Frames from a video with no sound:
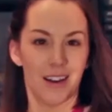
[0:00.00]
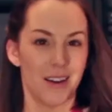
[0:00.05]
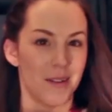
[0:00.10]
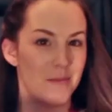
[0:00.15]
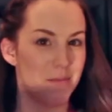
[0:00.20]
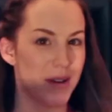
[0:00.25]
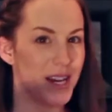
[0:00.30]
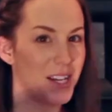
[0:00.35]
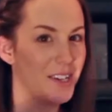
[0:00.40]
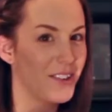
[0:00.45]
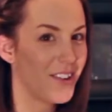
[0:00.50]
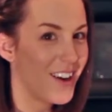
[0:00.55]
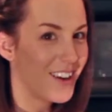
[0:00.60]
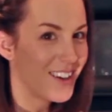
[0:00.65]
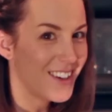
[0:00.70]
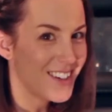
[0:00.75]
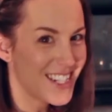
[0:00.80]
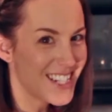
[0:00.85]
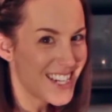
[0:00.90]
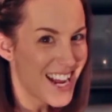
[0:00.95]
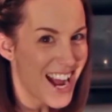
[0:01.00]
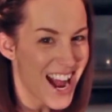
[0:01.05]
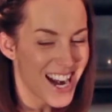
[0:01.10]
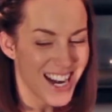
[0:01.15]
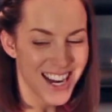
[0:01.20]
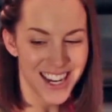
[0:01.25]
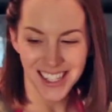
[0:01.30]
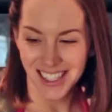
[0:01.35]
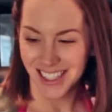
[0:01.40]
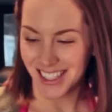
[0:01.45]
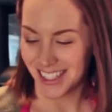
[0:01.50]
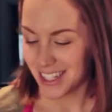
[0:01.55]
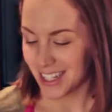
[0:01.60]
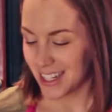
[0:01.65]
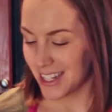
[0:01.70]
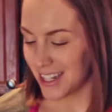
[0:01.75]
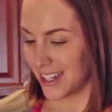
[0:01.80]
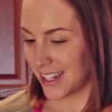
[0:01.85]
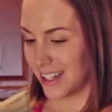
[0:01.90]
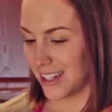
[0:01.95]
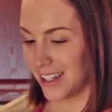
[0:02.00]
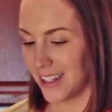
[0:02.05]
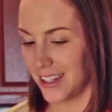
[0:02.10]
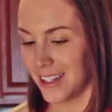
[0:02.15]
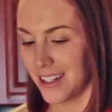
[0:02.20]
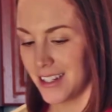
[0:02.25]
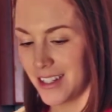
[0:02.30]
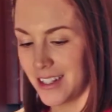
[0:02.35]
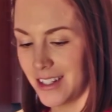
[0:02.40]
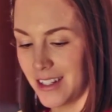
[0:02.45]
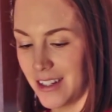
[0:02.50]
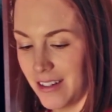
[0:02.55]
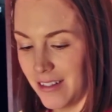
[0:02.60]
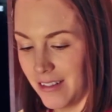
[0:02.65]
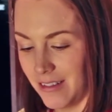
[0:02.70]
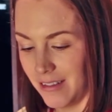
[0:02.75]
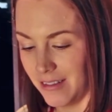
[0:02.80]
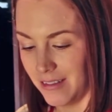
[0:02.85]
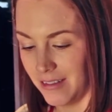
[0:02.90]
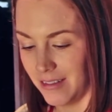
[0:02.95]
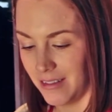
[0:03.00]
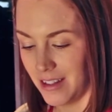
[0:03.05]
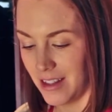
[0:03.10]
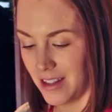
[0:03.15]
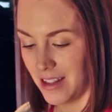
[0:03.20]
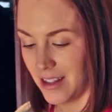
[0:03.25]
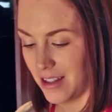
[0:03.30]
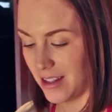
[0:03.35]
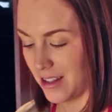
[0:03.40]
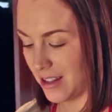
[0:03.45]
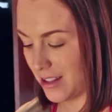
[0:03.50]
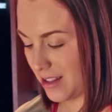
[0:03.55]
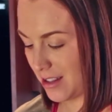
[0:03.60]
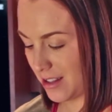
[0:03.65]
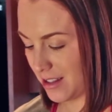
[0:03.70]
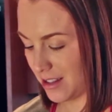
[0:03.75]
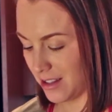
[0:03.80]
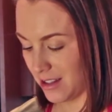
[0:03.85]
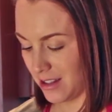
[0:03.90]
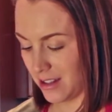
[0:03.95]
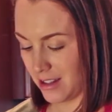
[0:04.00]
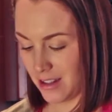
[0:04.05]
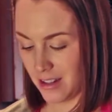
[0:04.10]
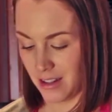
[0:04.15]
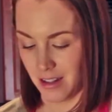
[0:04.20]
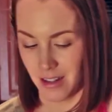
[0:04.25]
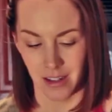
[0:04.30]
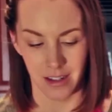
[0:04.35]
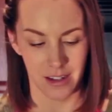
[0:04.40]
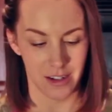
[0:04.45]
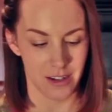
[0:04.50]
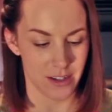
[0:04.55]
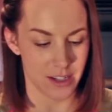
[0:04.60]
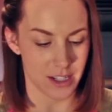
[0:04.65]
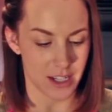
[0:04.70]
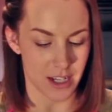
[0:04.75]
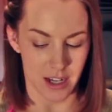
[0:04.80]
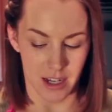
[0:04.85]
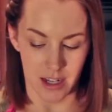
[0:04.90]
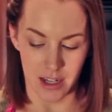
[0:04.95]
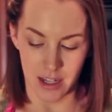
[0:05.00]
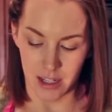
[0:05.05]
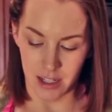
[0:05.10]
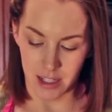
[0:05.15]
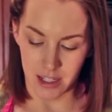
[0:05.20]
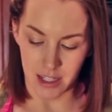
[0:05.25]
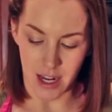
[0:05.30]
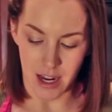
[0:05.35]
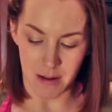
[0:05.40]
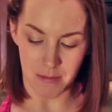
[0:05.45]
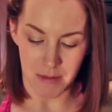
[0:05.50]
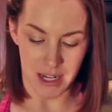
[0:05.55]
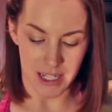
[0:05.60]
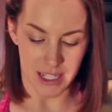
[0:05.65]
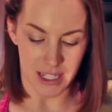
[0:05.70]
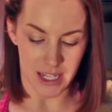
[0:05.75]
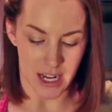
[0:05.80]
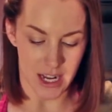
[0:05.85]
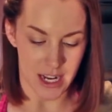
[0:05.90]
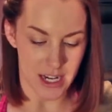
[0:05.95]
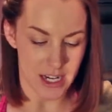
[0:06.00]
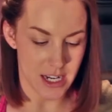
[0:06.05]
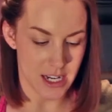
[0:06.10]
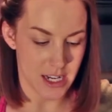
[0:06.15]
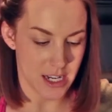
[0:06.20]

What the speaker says: Betty Crocker's done. So here's the side by side.